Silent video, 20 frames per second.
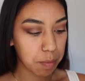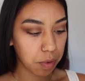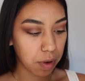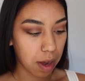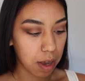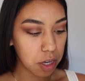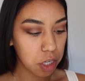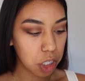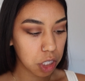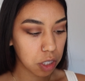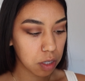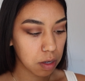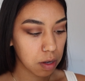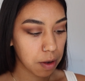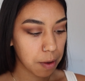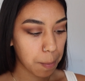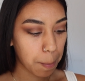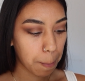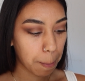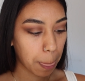brush,
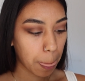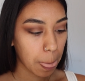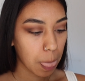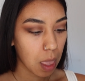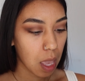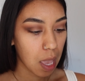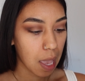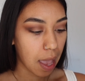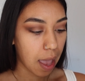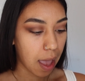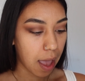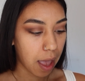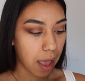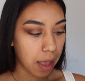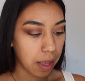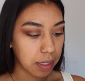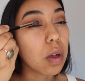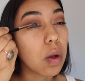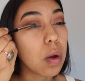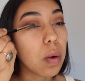
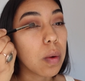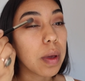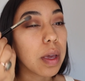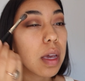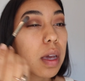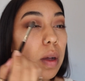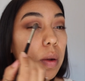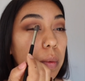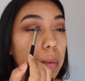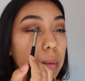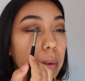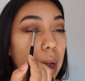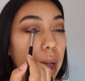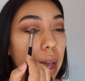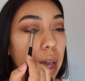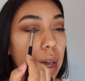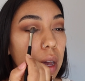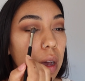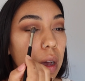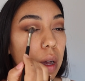and going
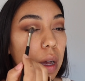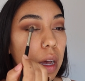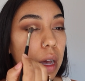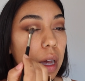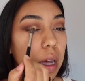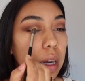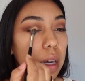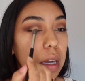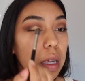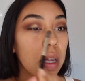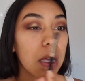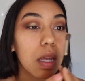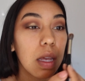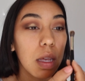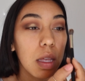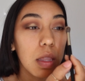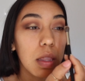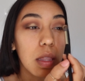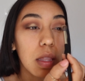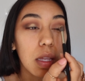right on
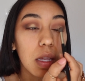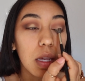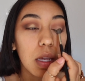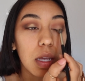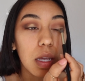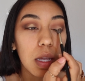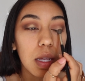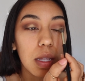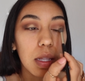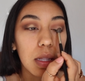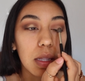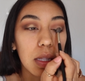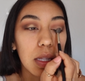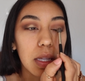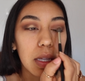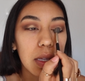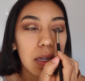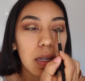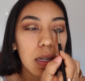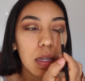the
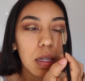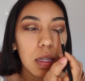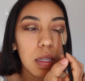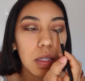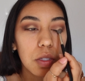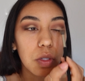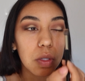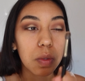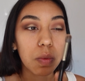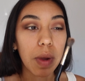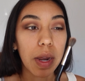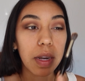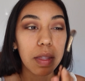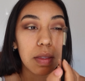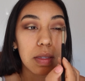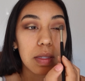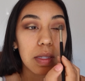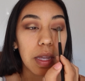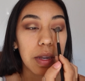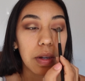lid, just right in
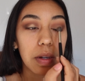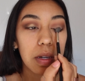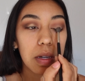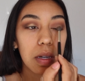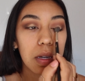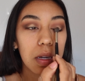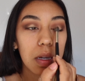the center.